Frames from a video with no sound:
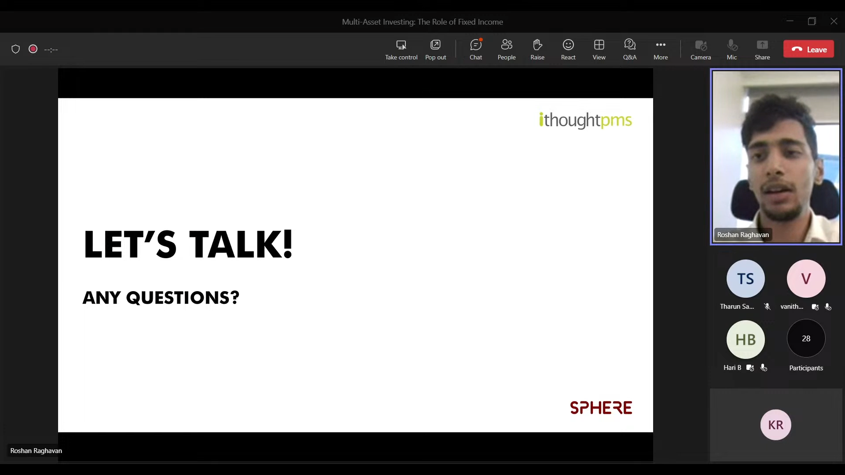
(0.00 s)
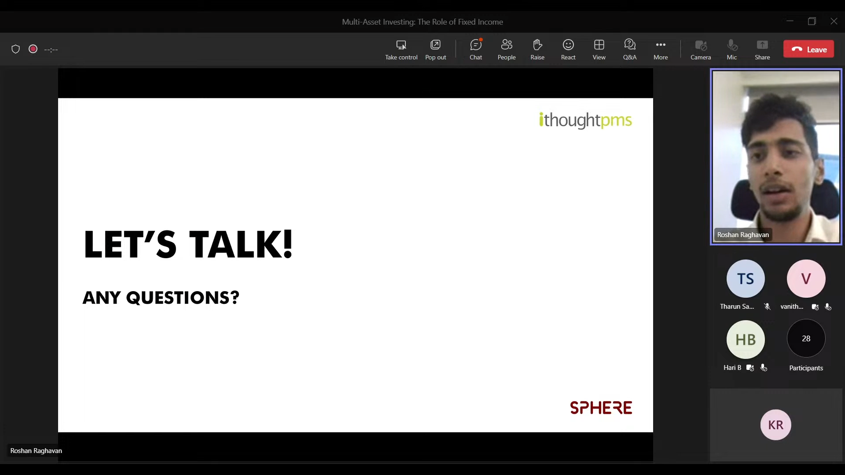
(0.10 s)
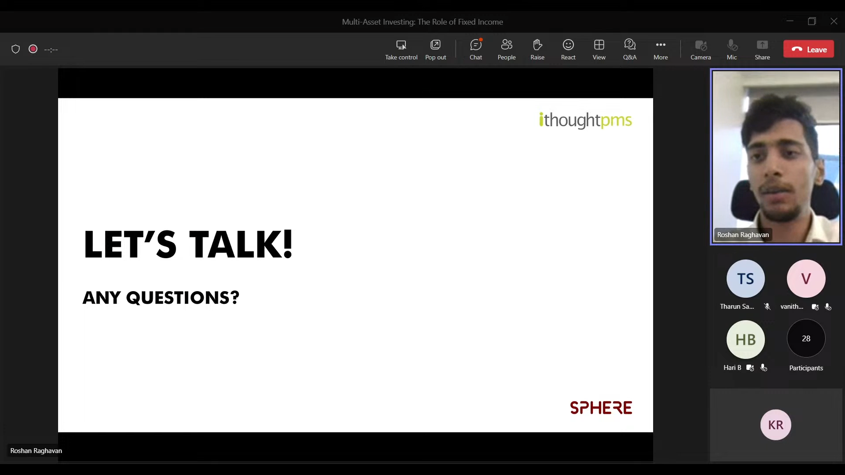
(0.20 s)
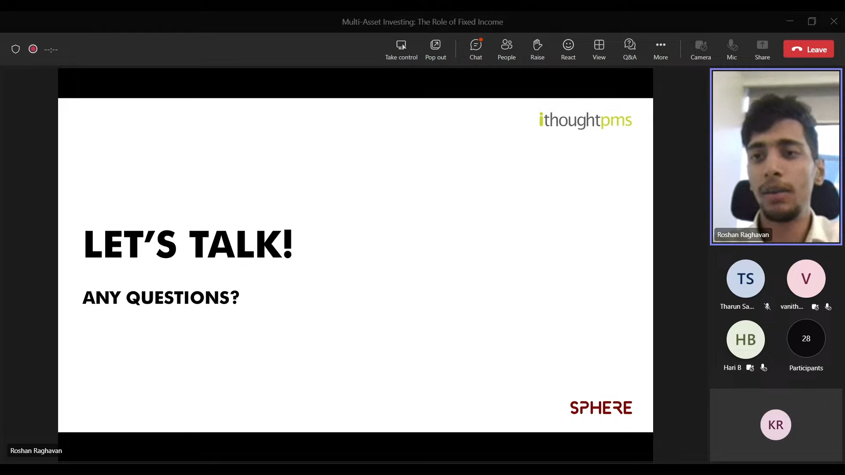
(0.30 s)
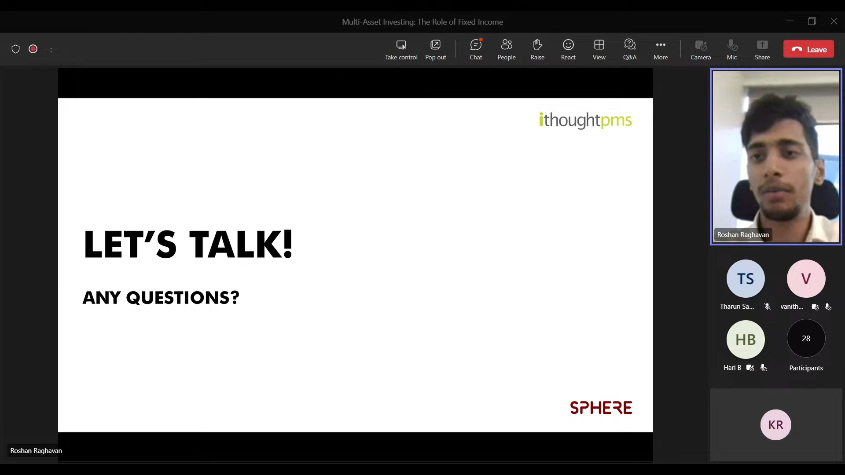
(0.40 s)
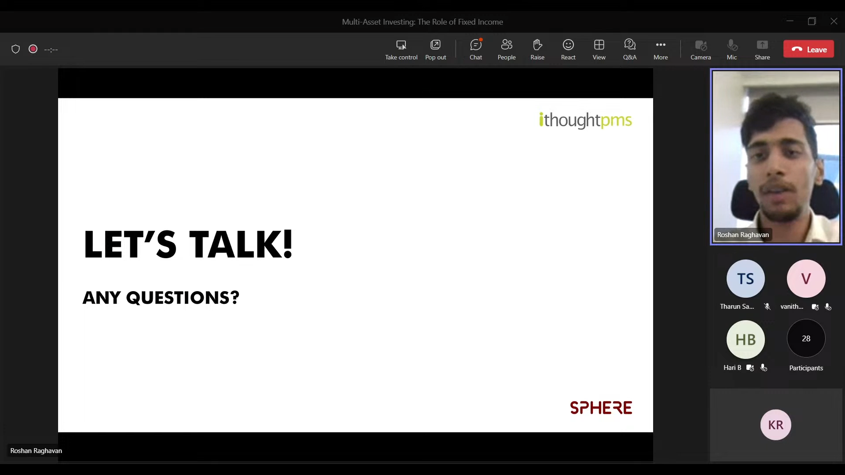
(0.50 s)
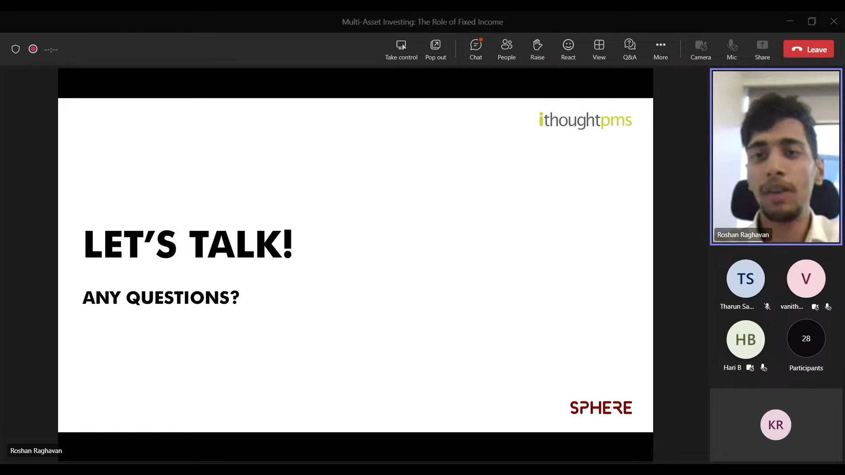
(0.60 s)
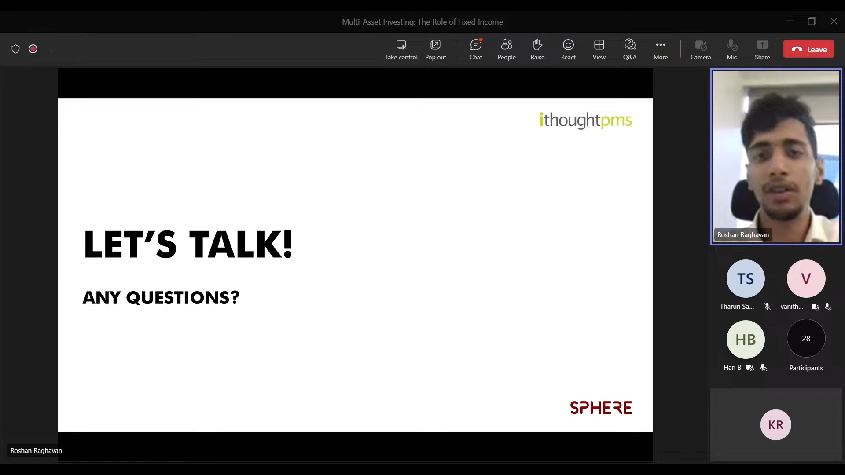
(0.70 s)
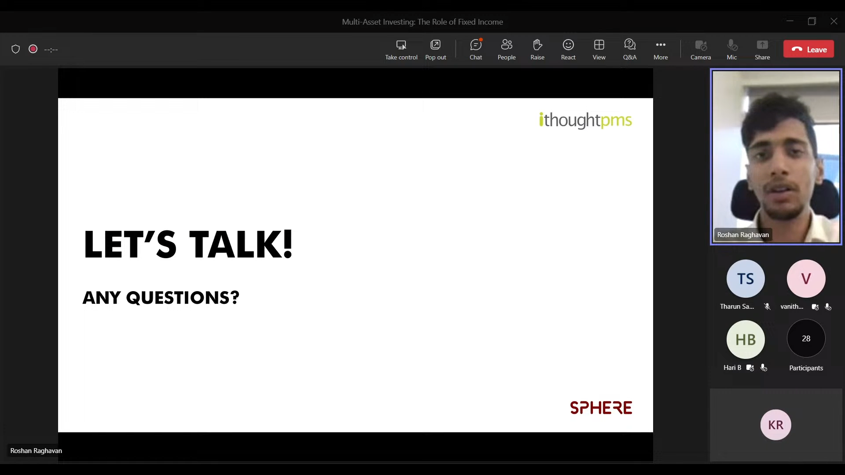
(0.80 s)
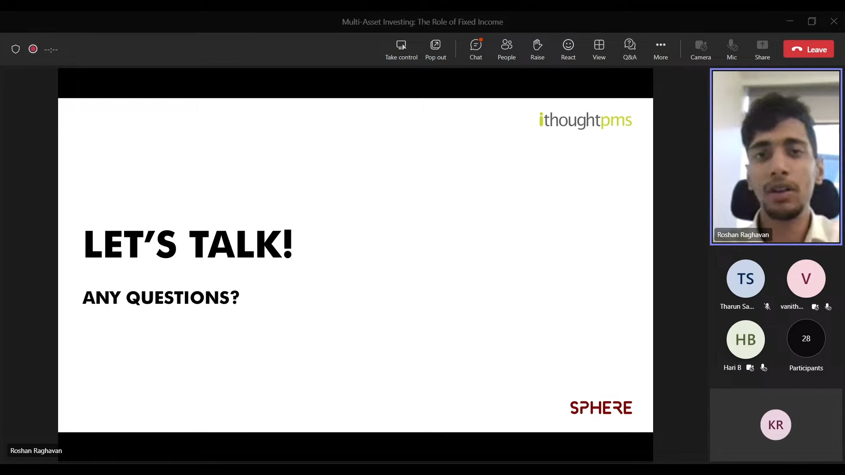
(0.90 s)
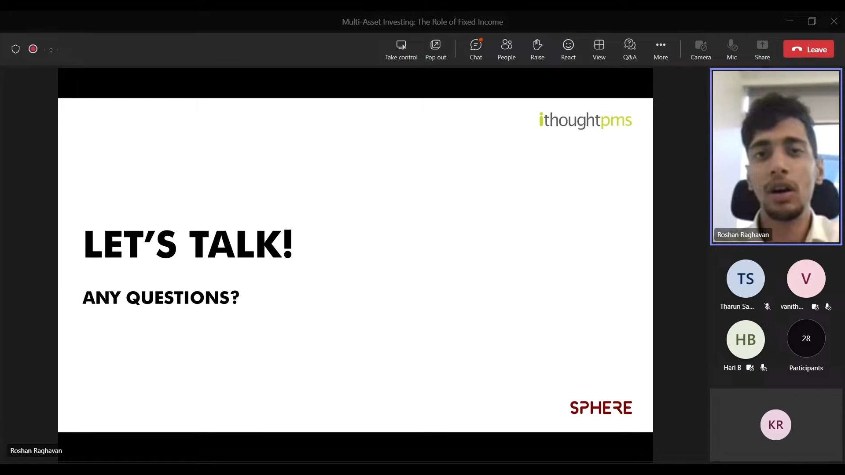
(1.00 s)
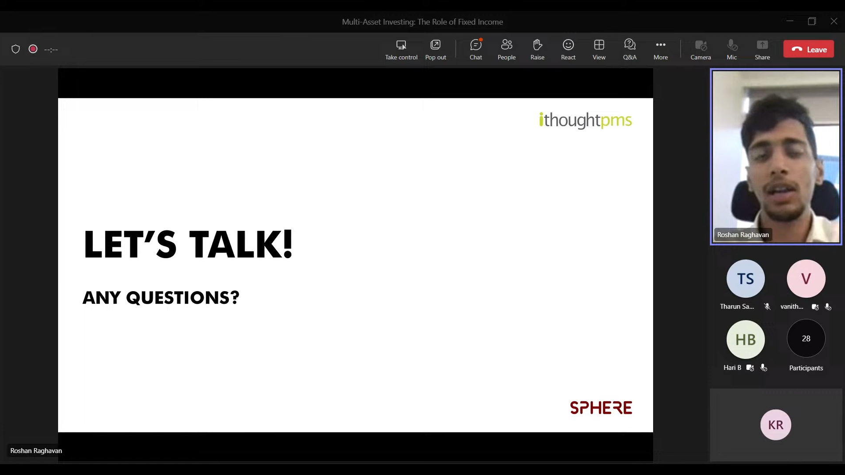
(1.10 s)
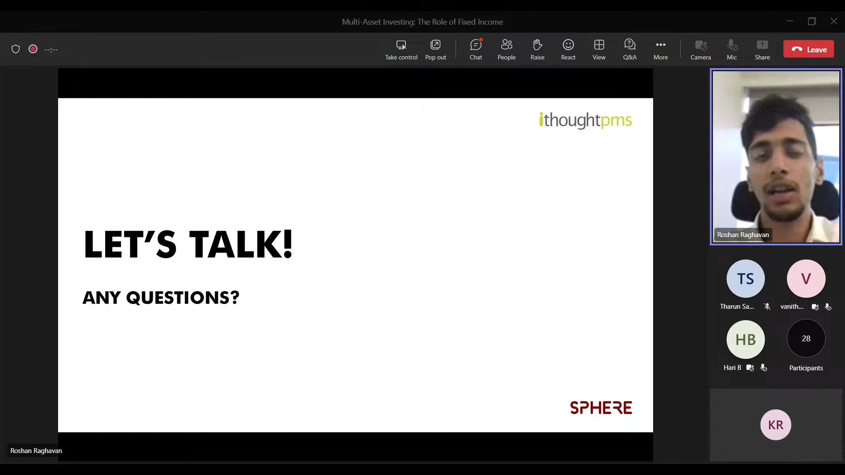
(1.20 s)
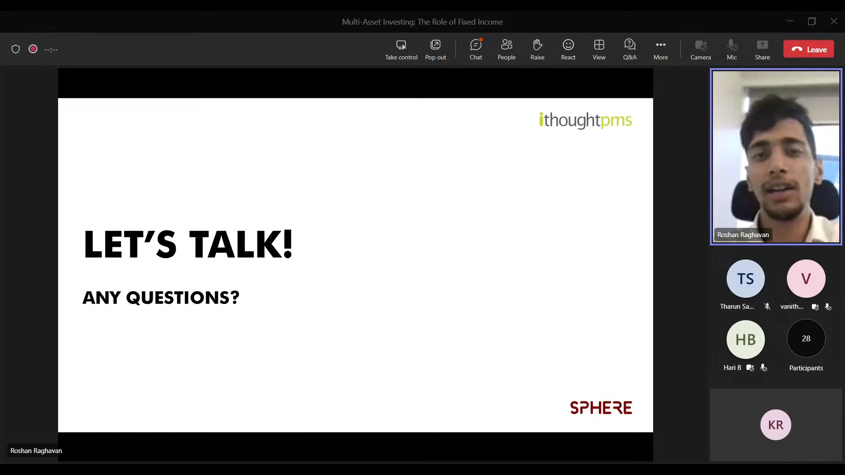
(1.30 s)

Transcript: after the call